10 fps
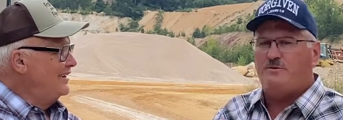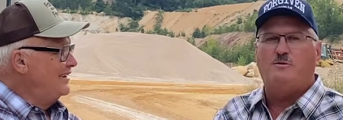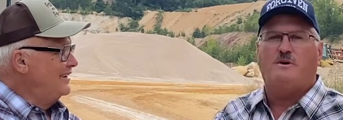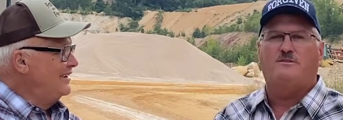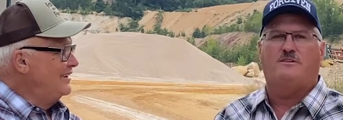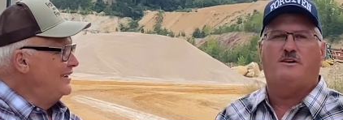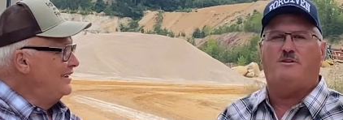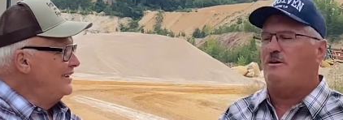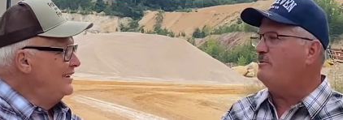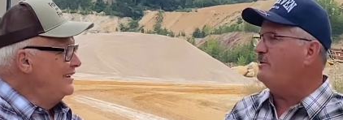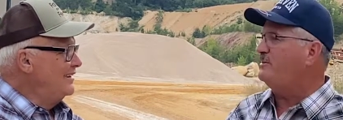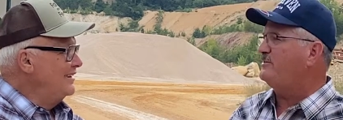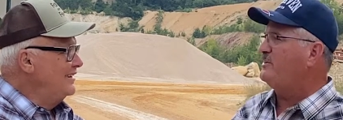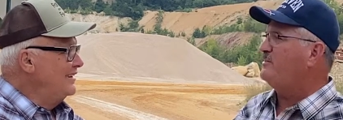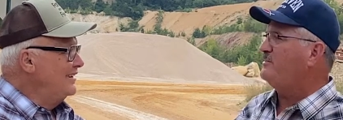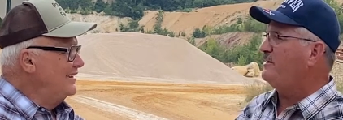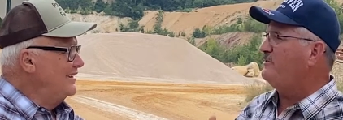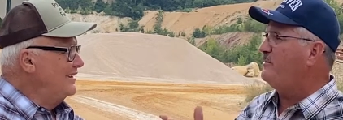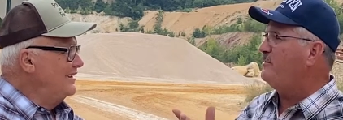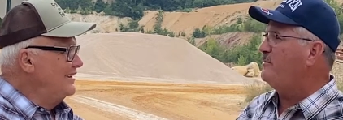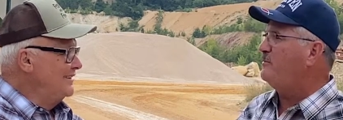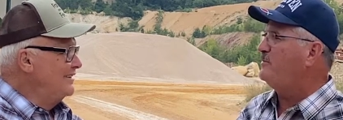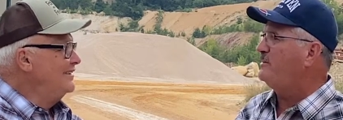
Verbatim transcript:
Speaker 1: few months ago I wrote a song there, if you remember,